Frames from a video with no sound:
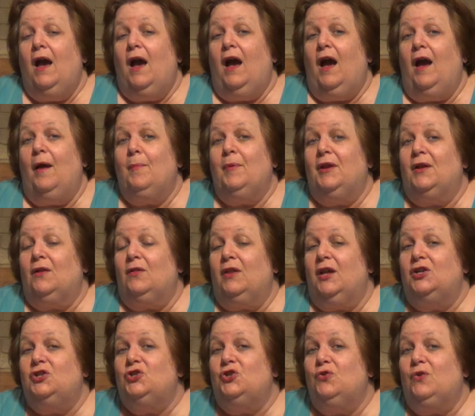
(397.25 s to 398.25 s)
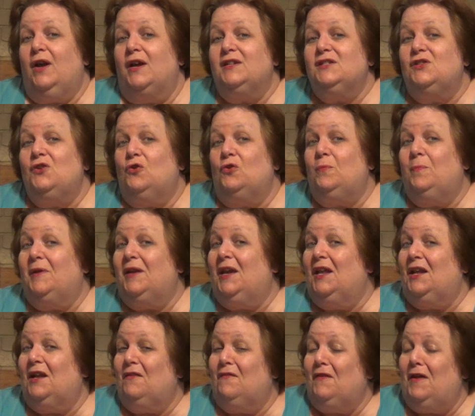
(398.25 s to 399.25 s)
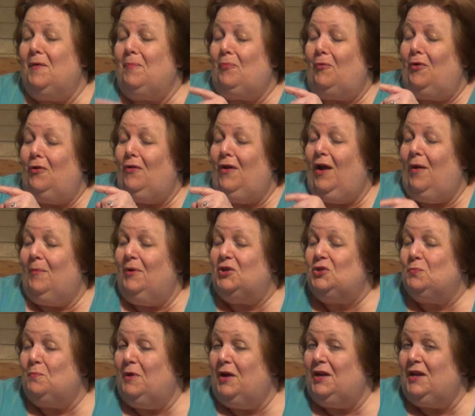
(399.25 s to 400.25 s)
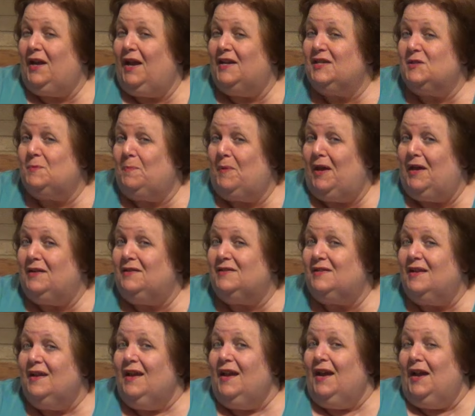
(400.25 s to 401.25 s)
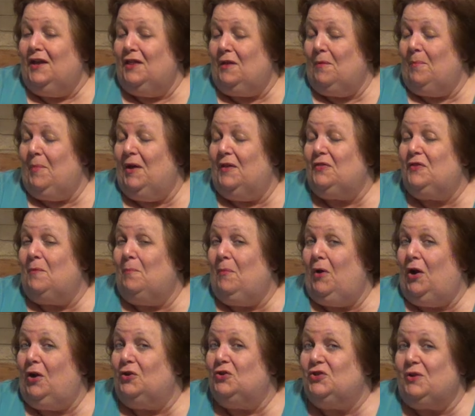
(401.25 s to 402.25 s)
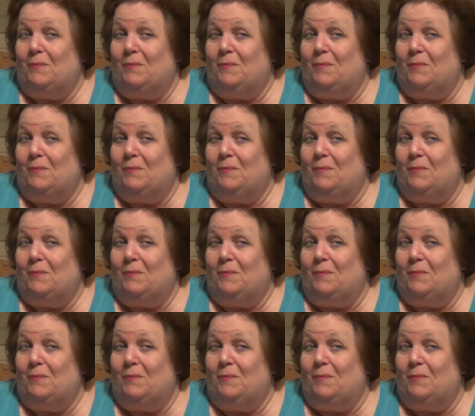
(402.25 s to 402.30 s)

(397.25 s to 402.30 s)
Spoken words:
I'm going to let you guys know at the beginning of April how much money I spent in the month of March.